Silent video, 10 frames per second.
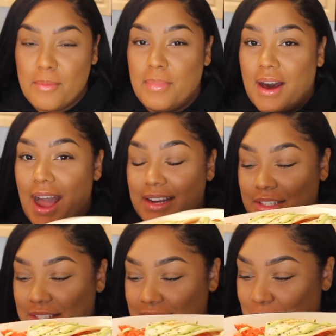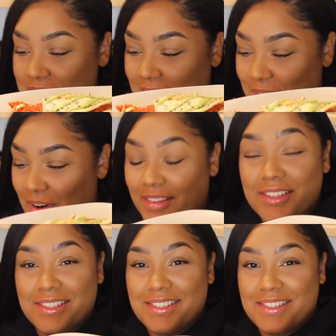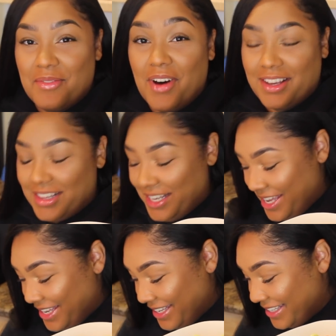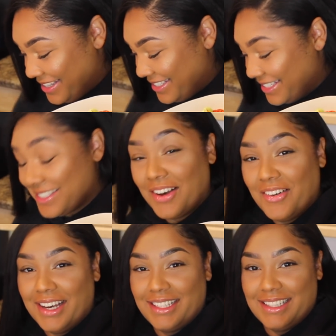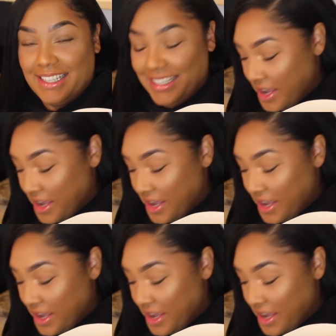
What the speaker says: but I just was like, wow, this is some ugly. This is so ugly.